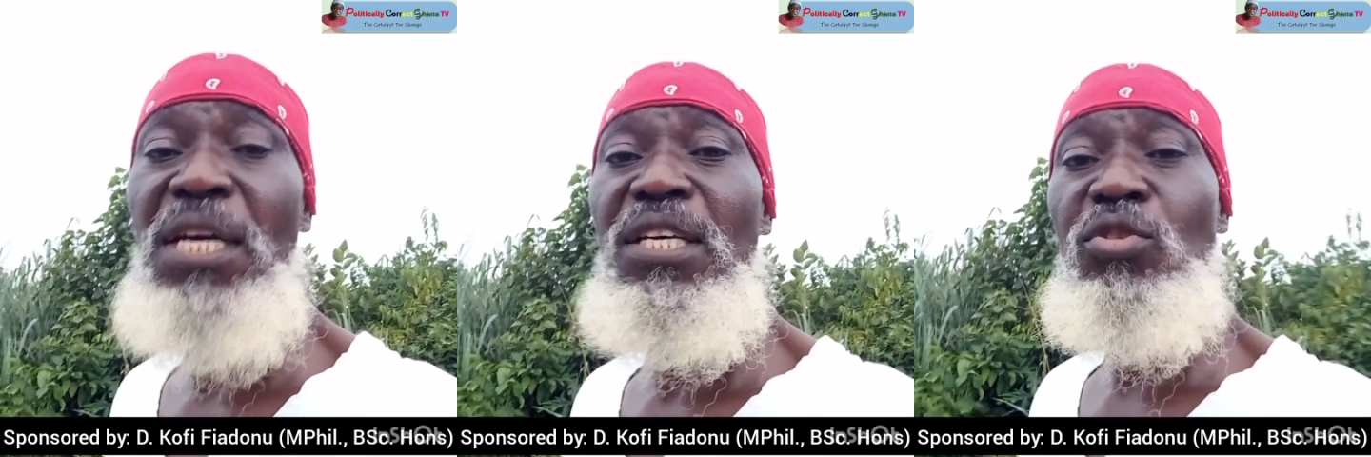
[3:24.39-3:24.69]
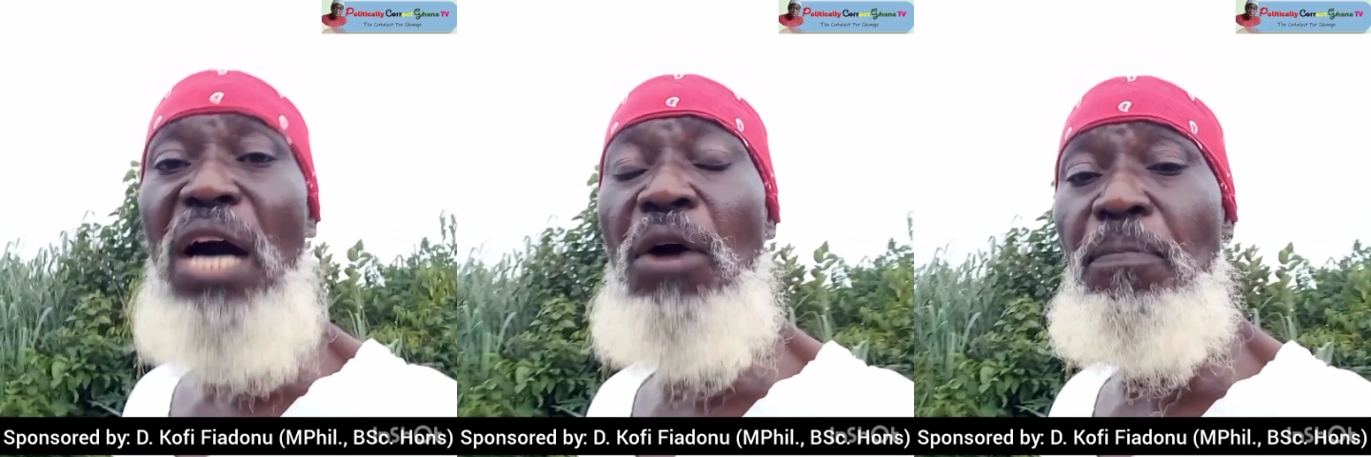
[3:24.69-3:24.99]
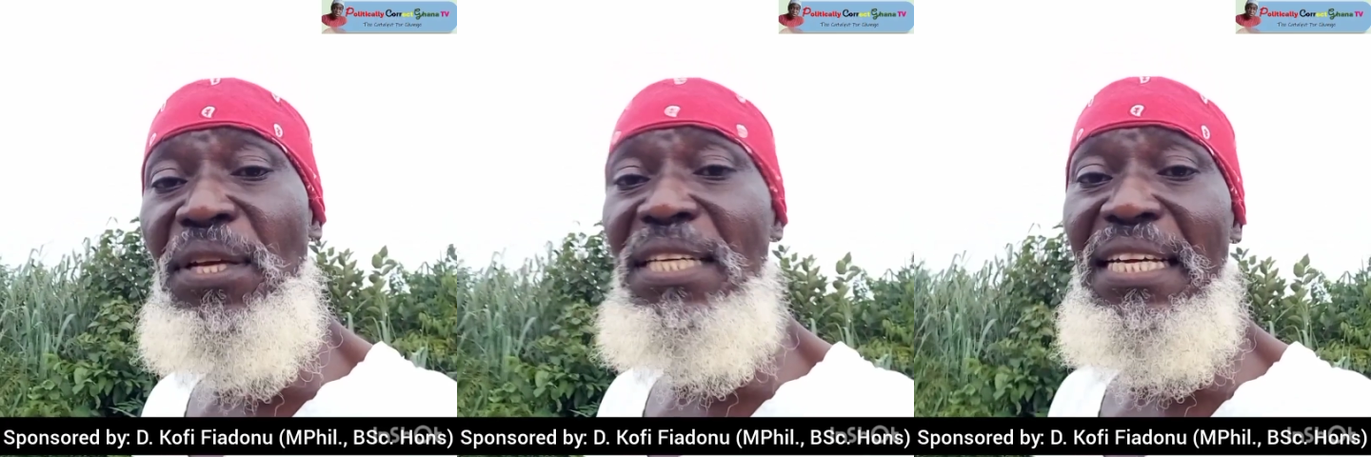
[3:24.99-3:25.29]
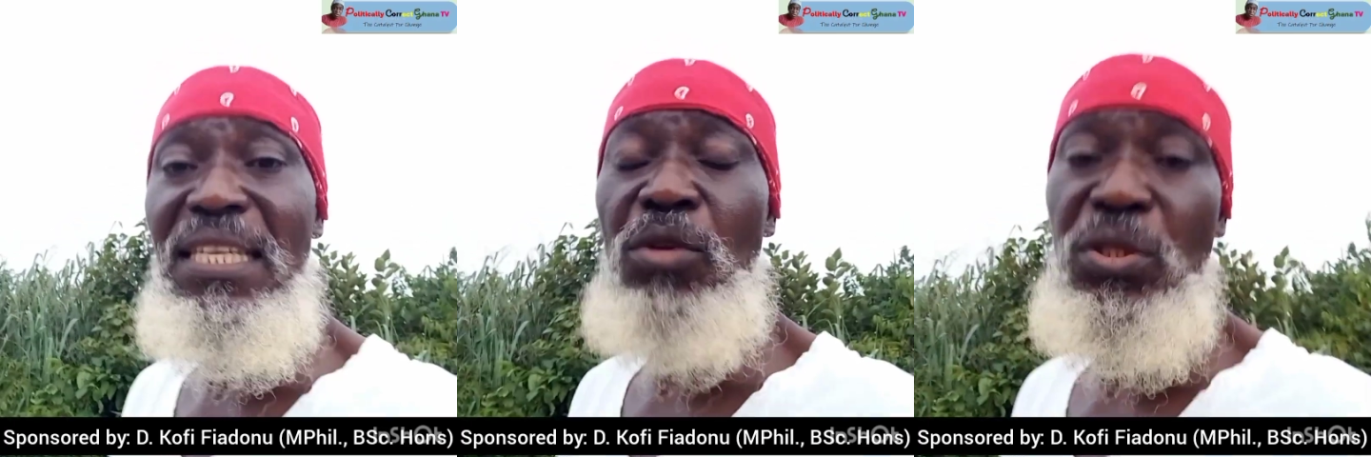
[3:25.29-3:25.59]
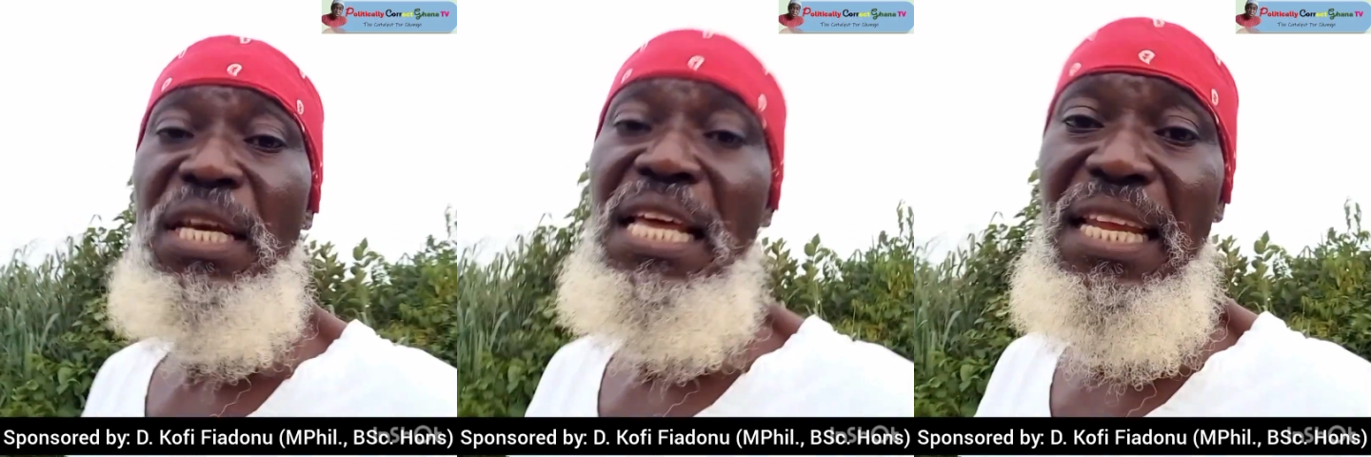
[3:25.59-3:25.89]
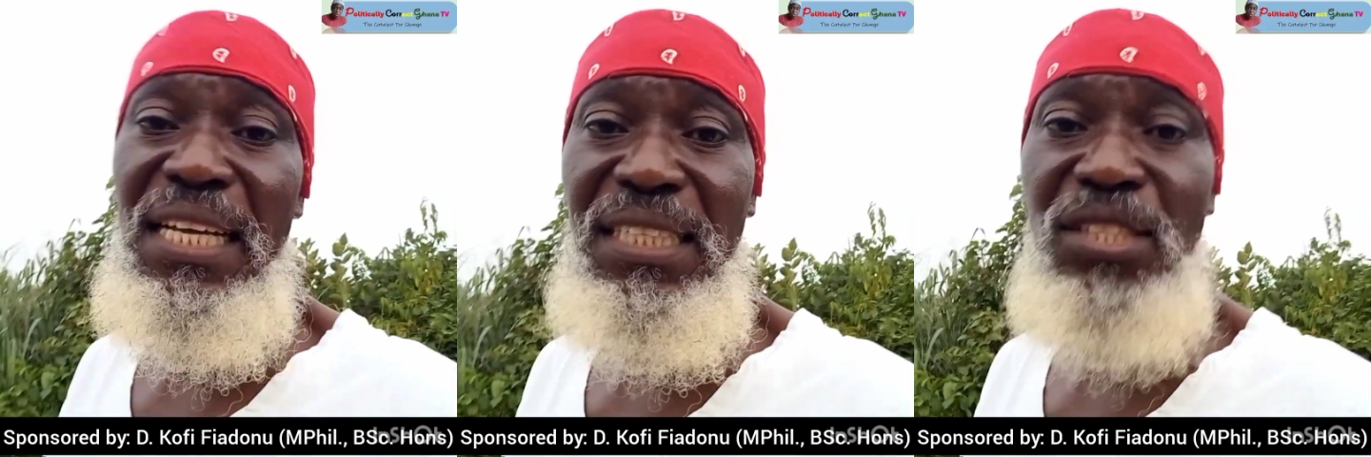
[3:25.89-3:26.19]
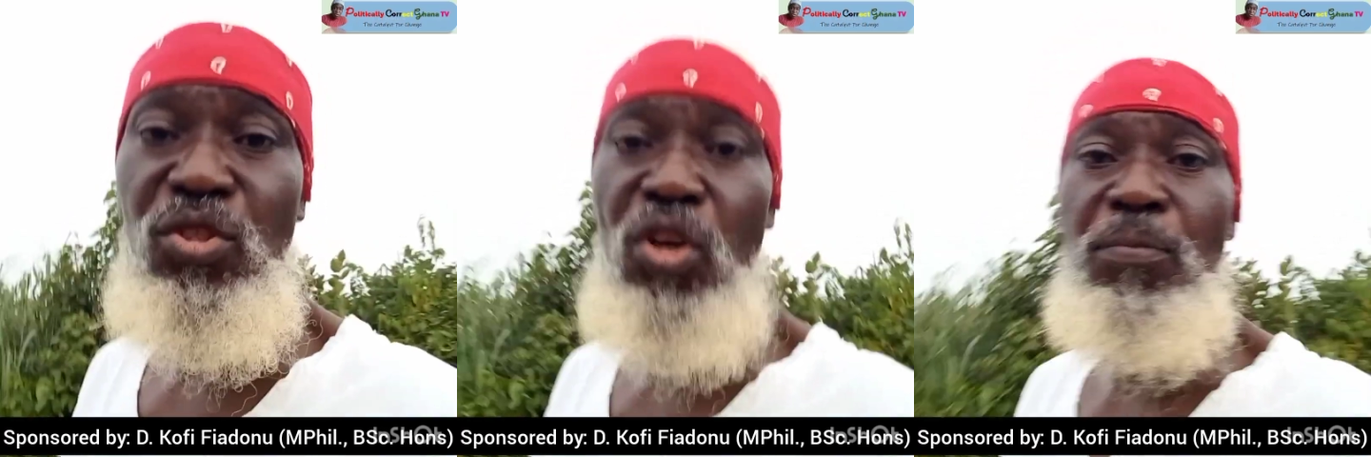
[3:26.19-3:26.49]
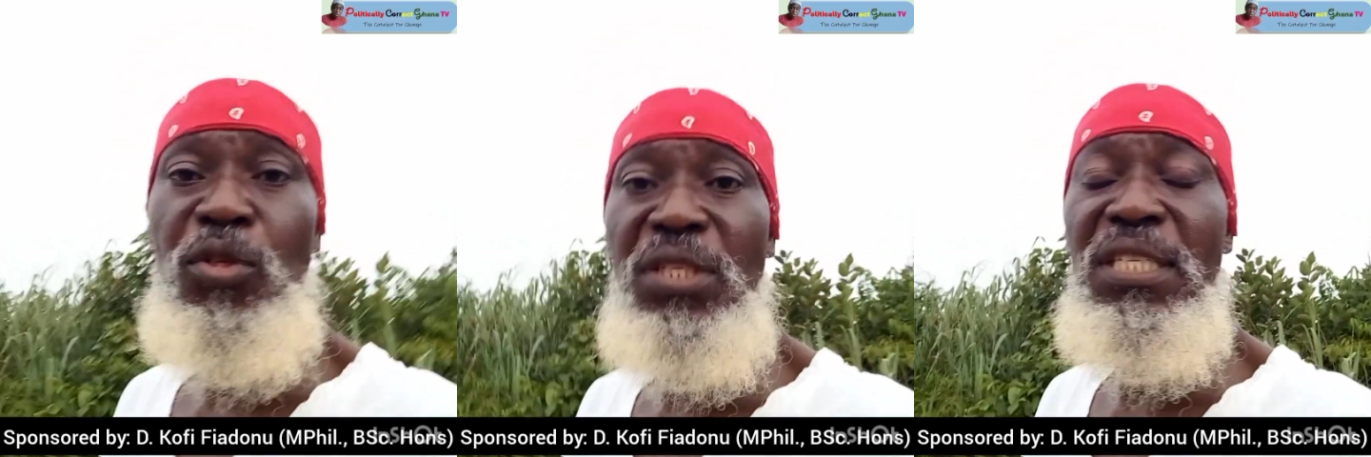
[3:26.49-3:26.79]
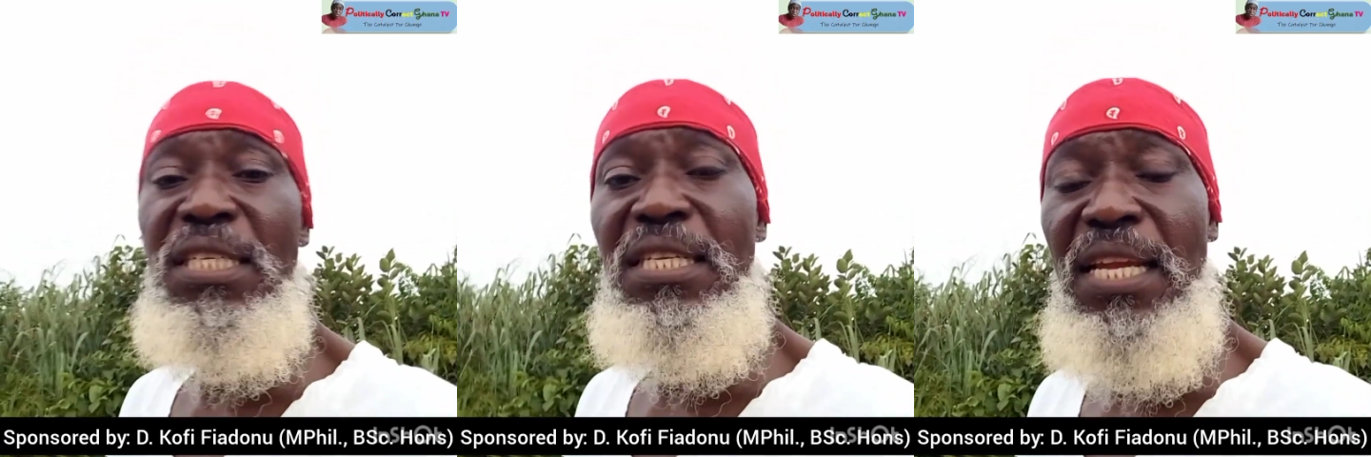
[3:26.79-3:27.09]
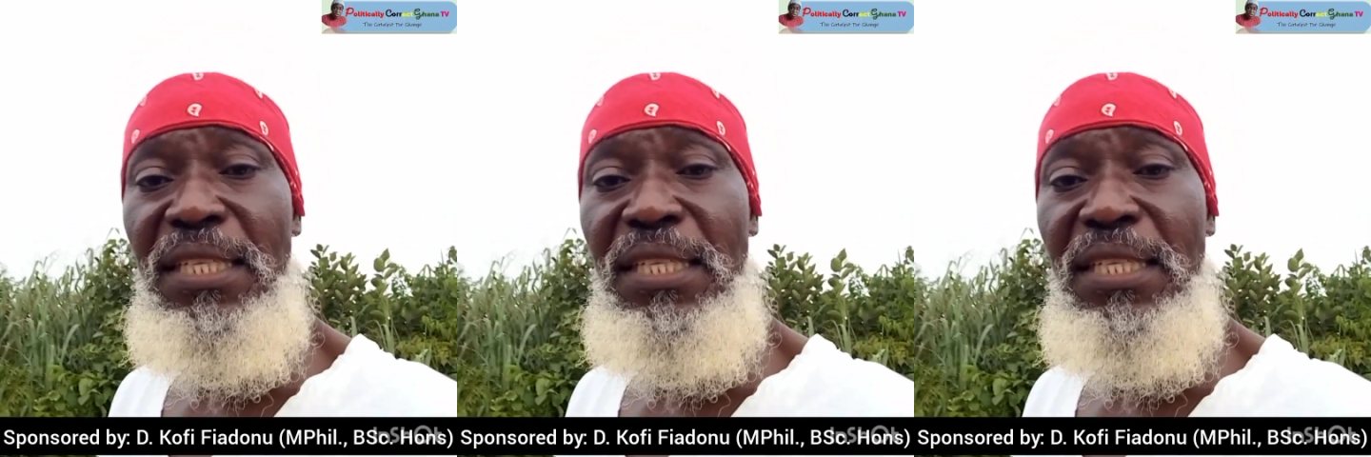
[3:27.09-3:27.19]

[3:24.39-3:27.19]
So I'll plead that, look, let us stop killing